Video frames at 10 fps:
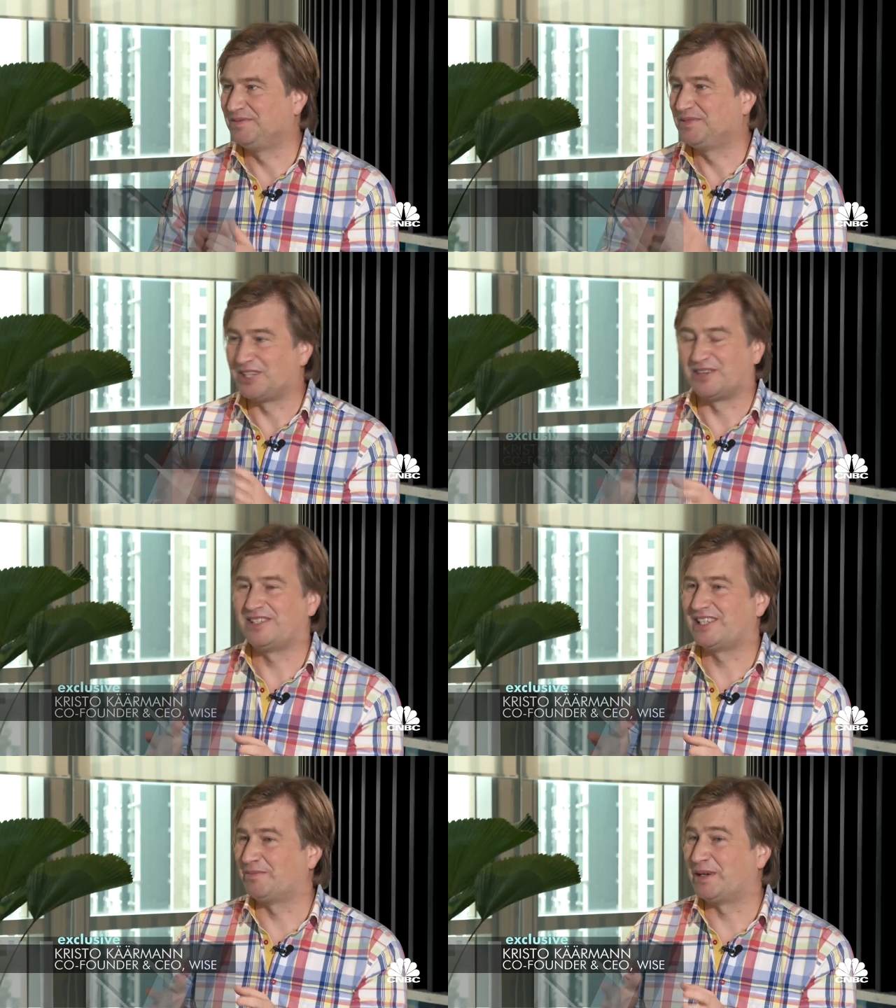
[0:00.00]

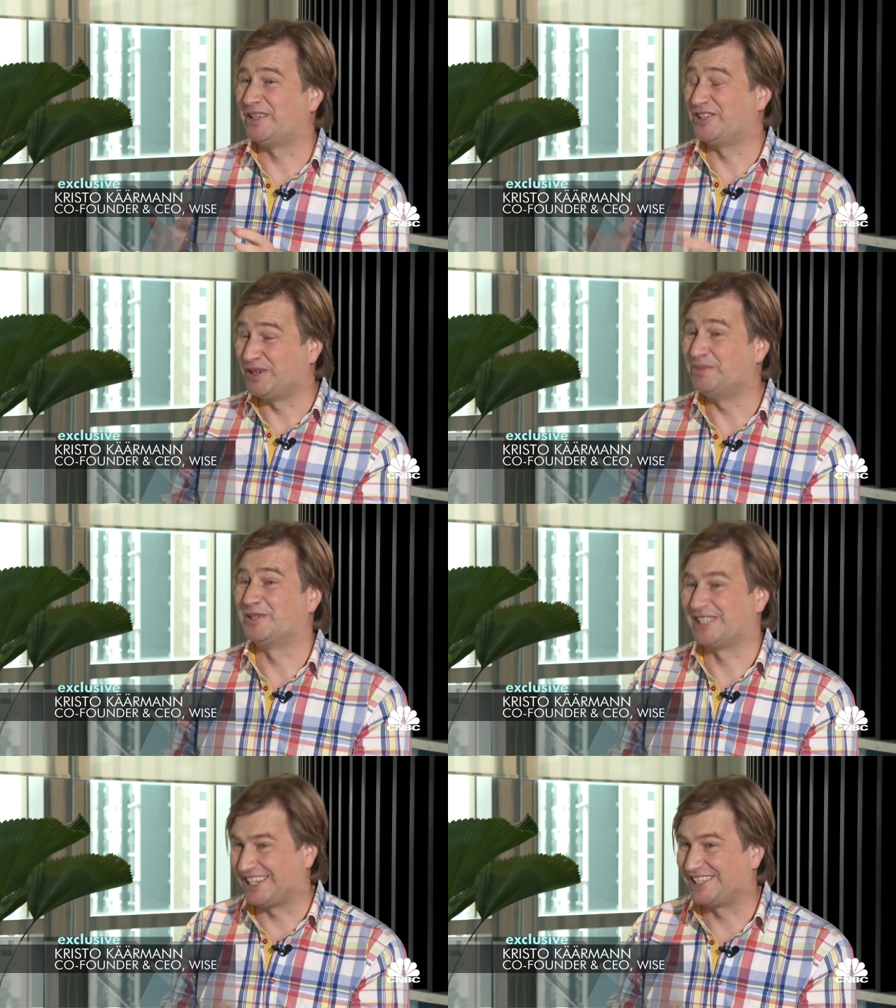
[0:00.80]
servicing maybe
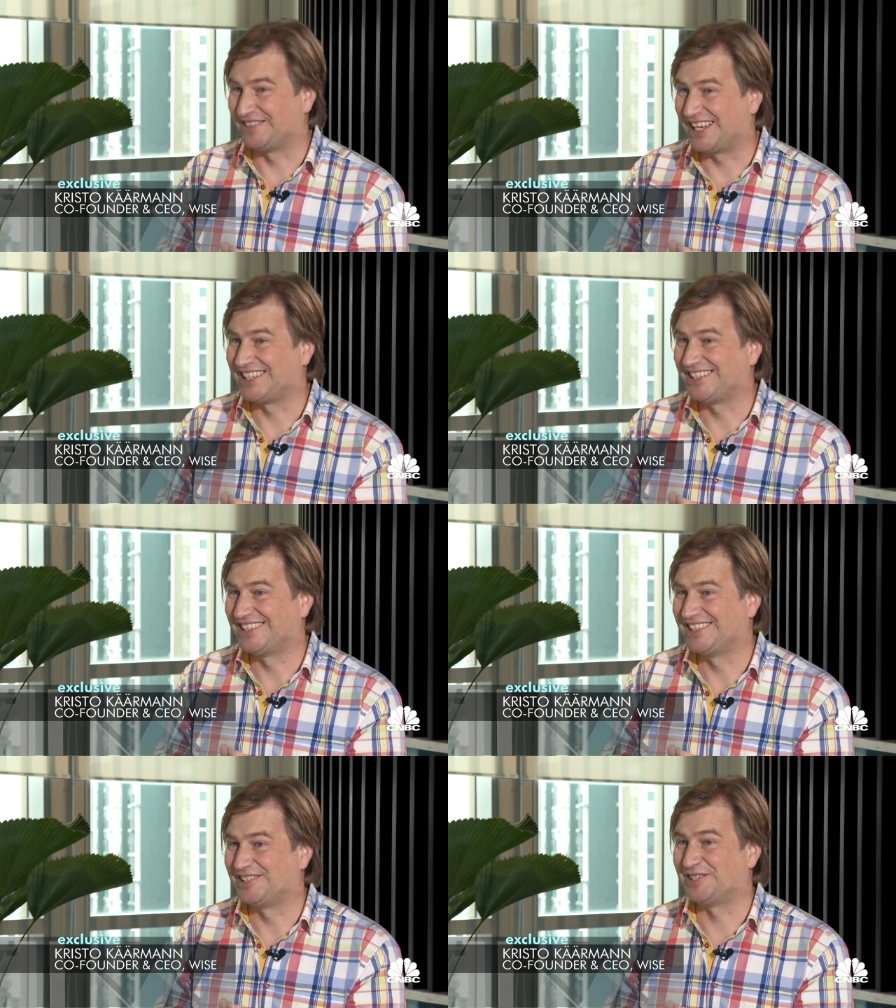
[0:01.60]
3% of that.
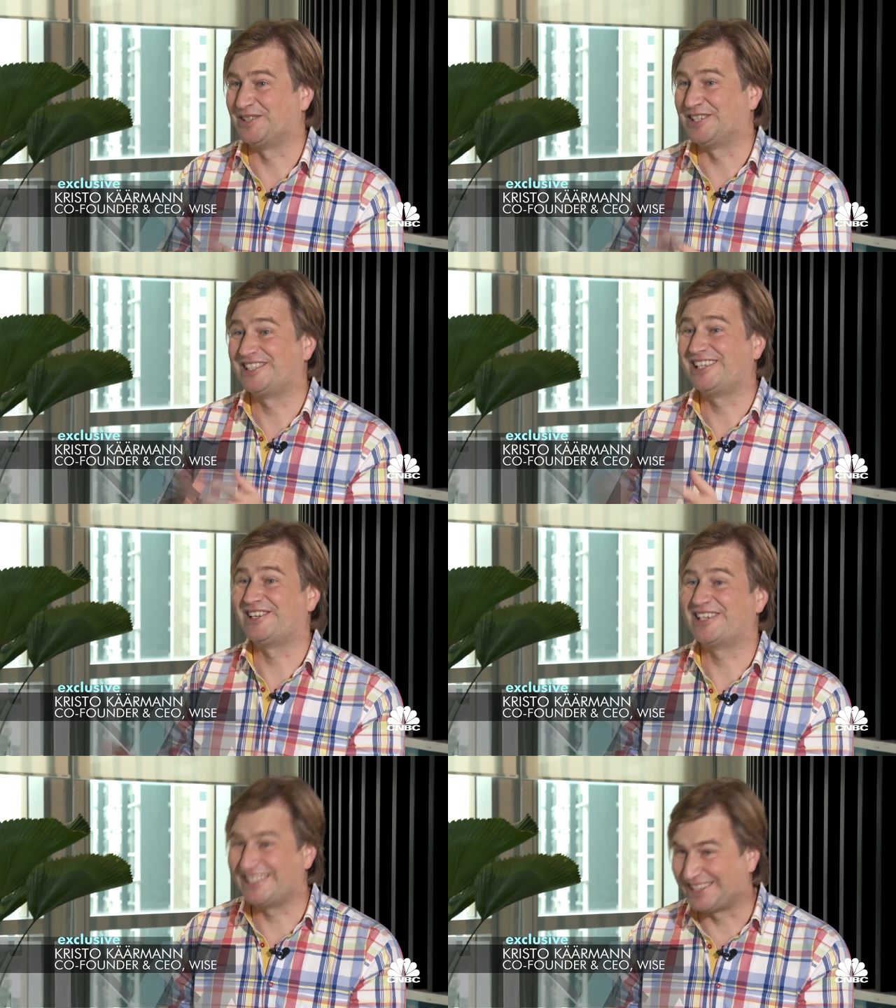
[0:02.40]
So there's still
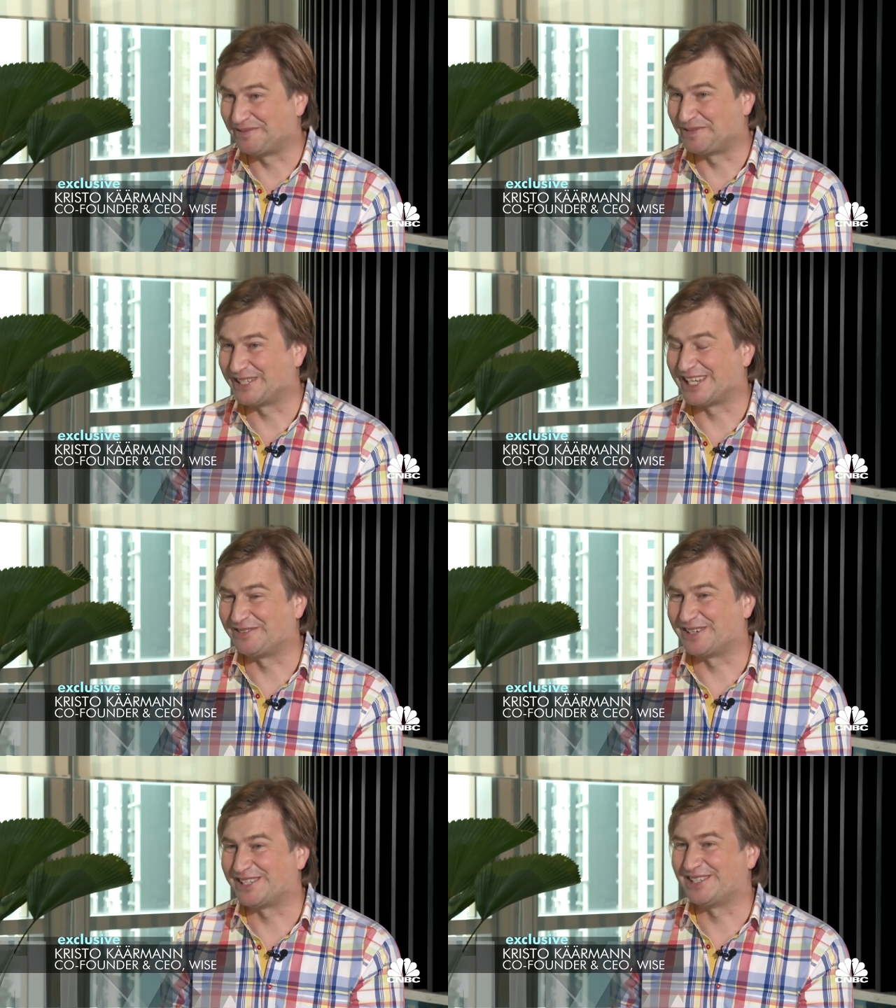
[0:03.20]

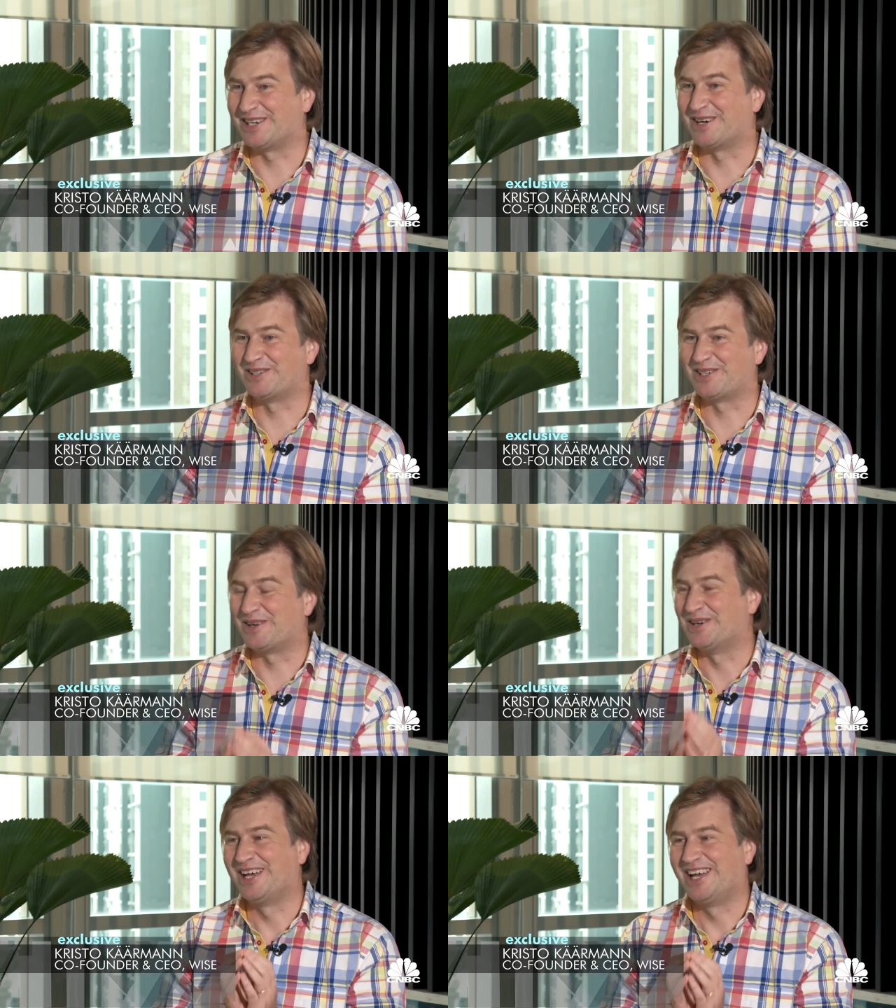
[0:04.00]
97% for us to go.
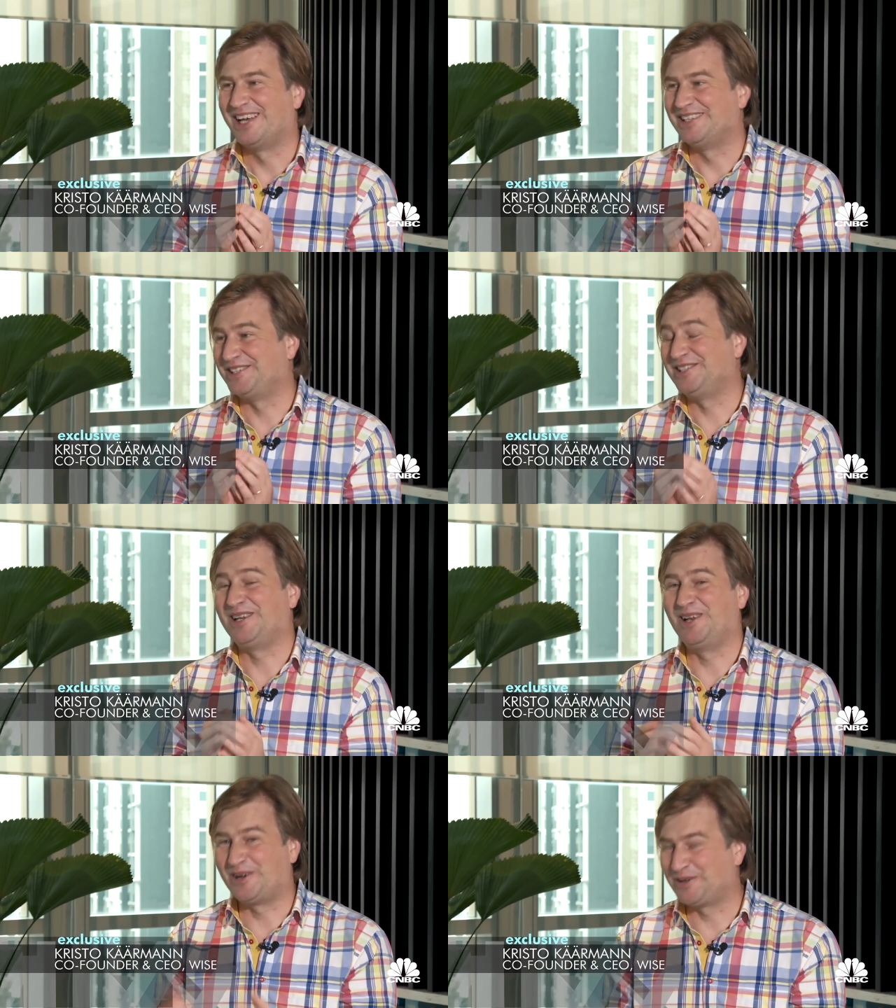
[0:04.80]
So there's
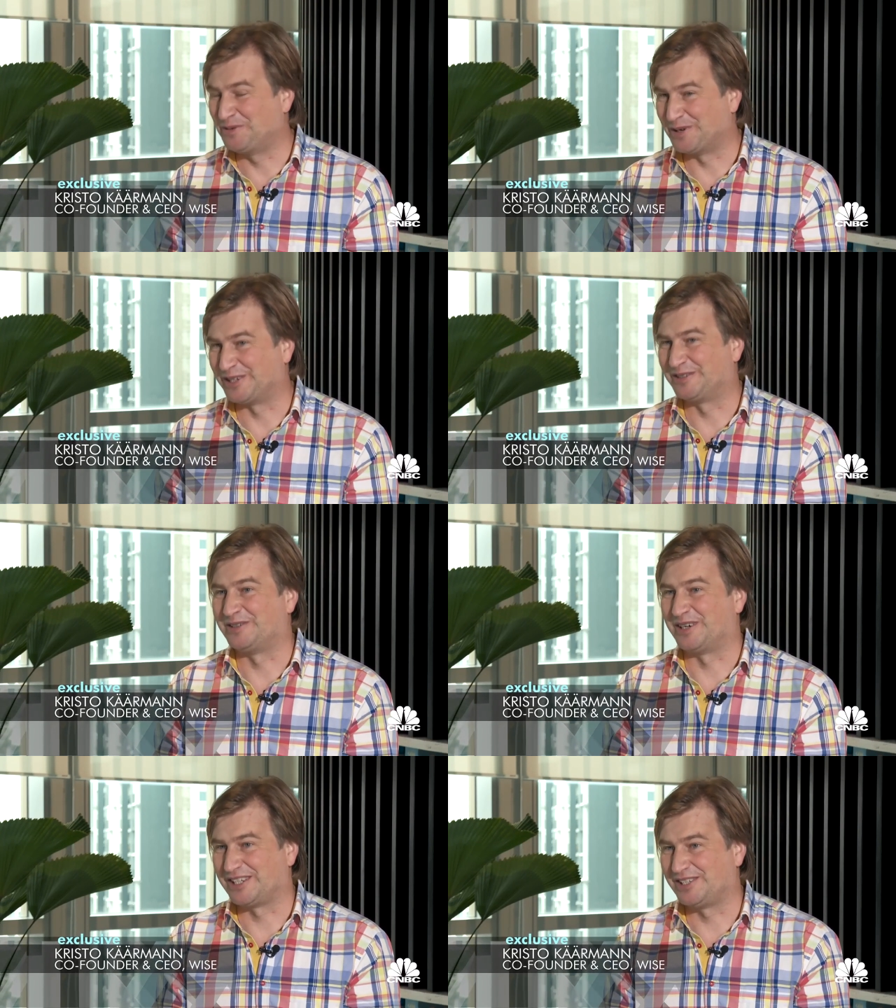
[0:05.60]
a lot of work
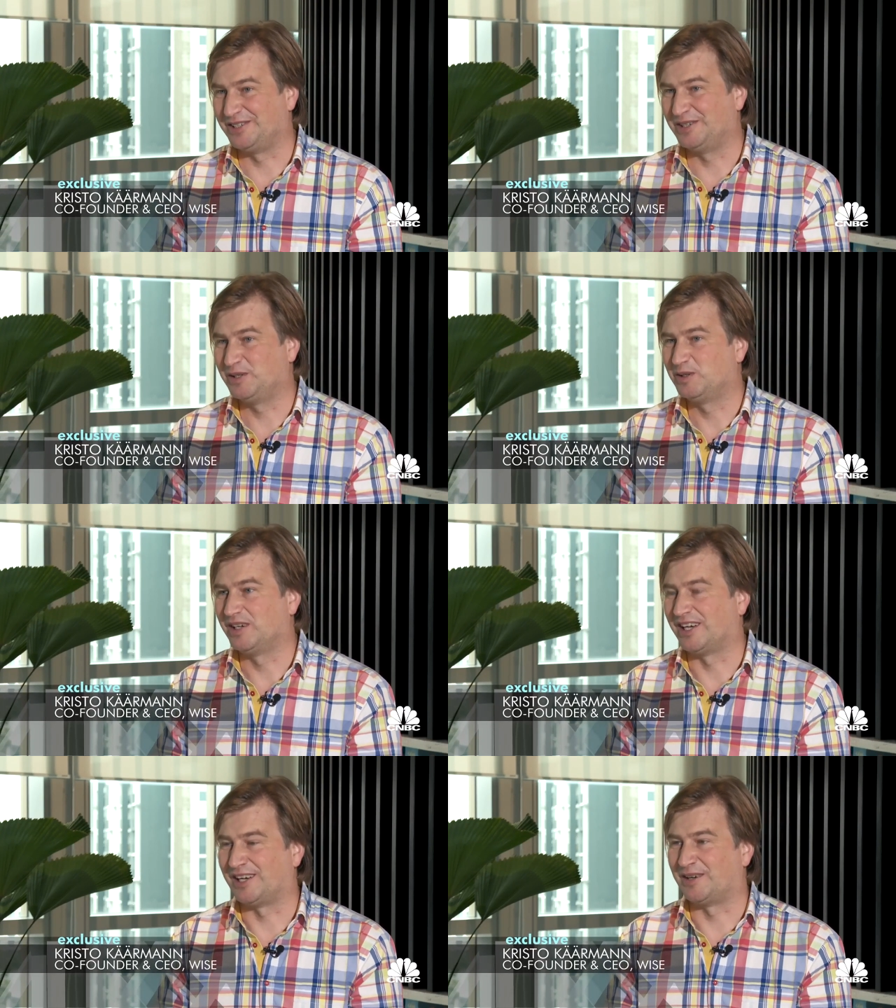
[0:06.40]
for us to do.
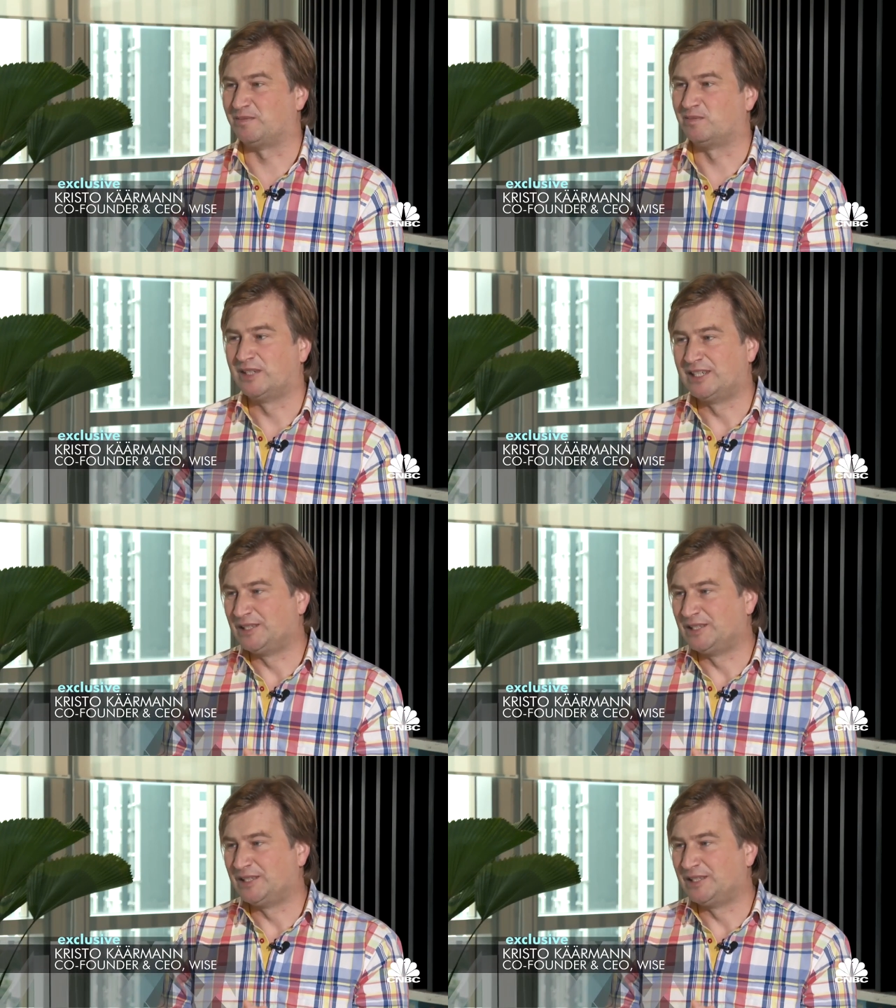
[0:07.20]
Um,